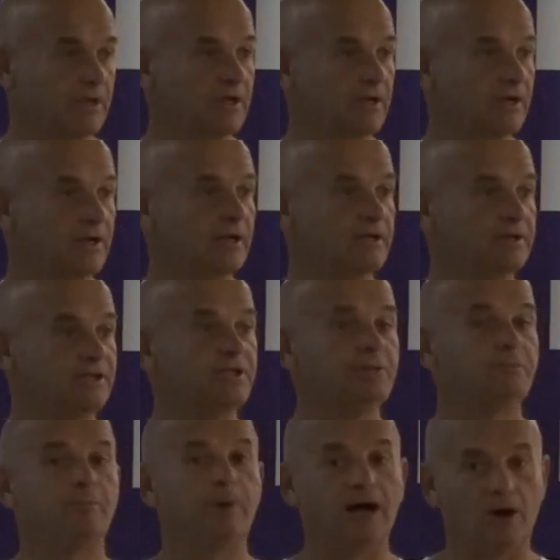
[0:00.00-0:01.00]

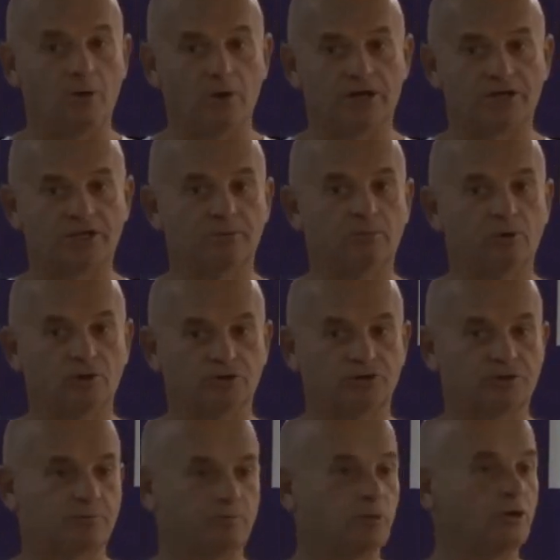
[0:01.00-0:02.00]
depower the boat,
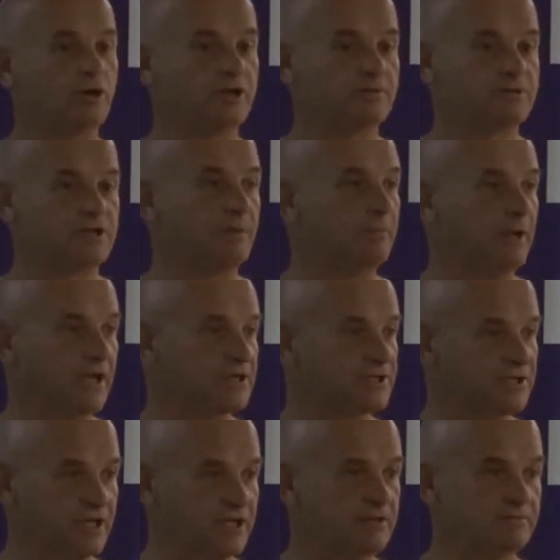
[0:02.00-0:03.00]
pulling some
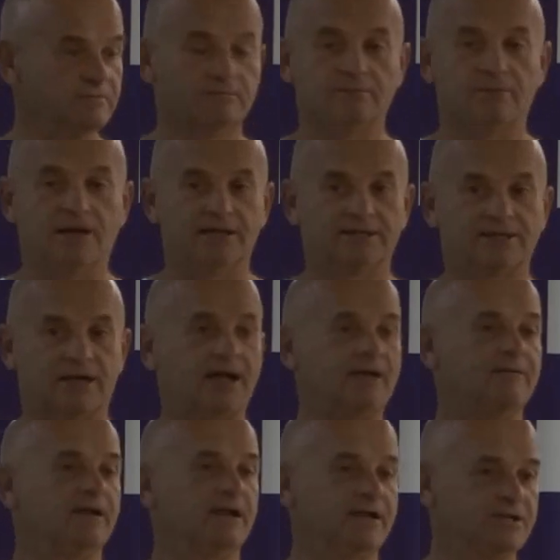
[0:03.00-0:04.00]
backstay. My
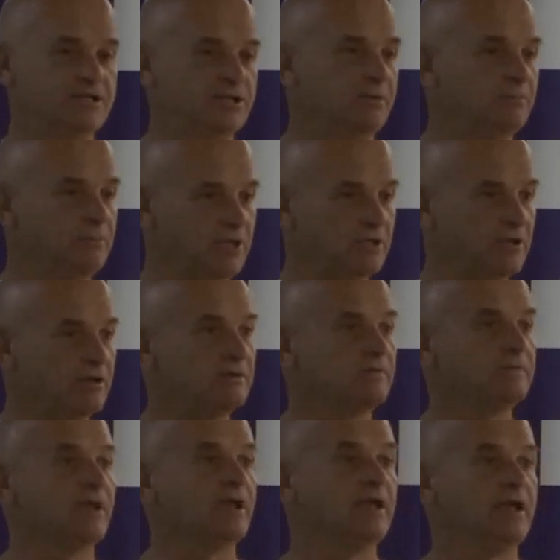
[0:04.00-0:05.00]
traveler is in the middle,
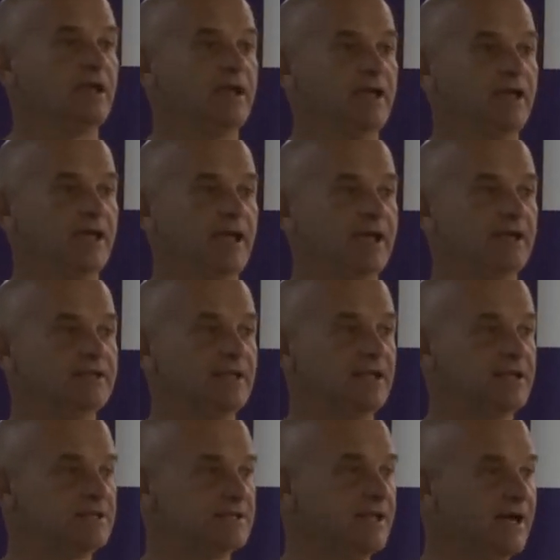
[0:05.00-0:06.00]
and I
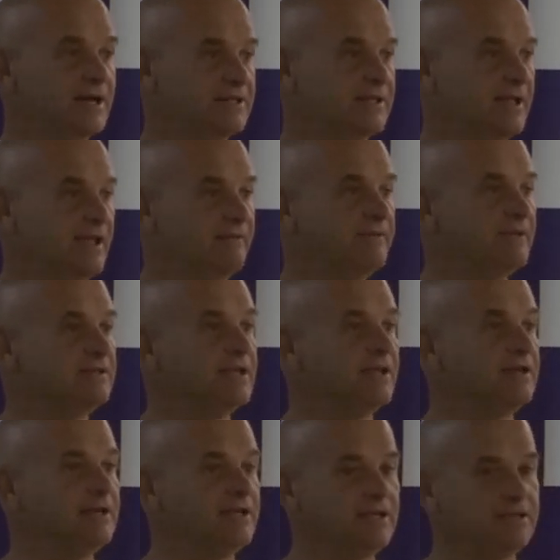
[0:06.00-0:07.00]
start having
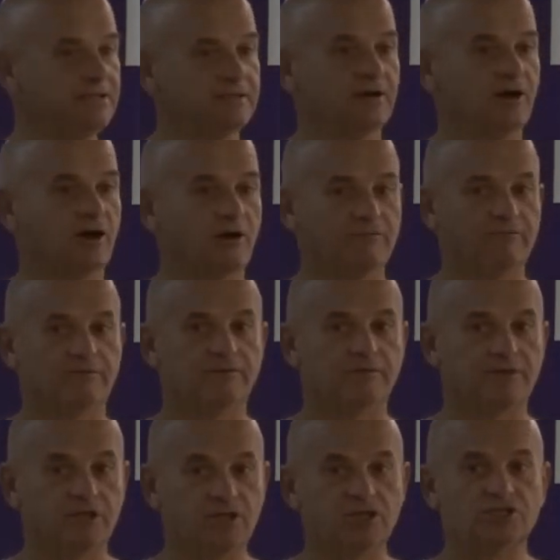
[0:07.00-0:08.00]
the need of
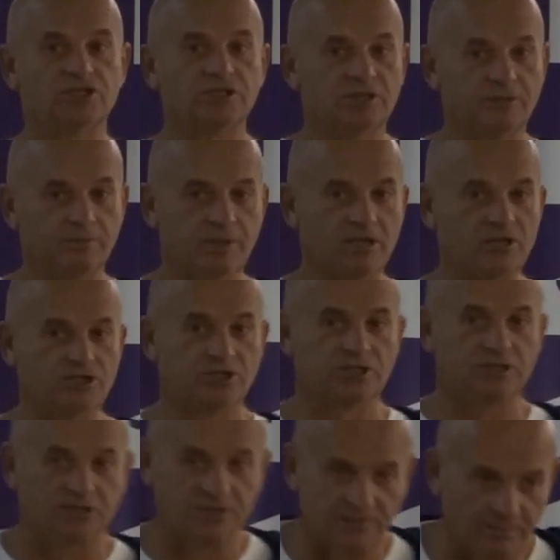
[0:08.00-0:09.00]
easing the main
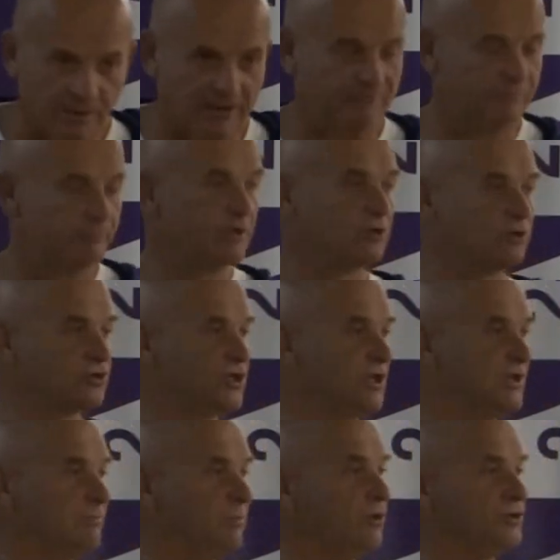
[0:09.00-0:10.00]
sheet in the path because
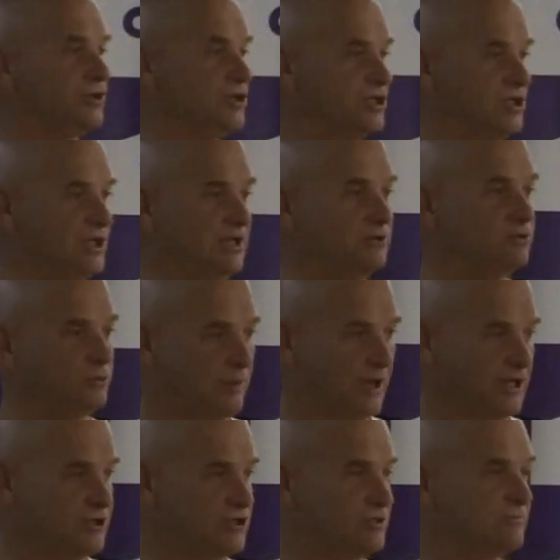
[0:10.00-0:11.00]
the boat is heeling too
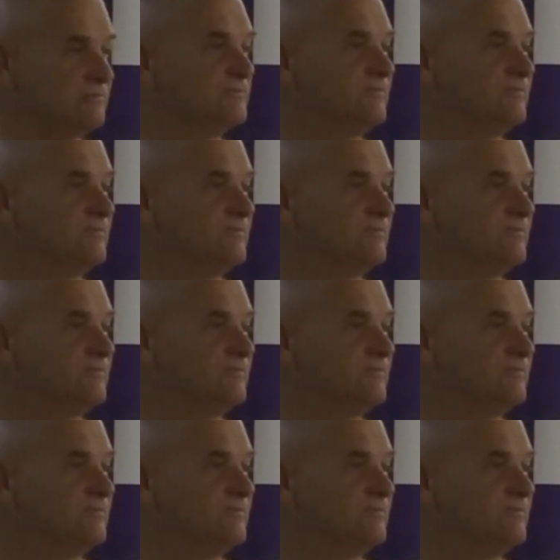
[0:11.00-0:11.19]
much.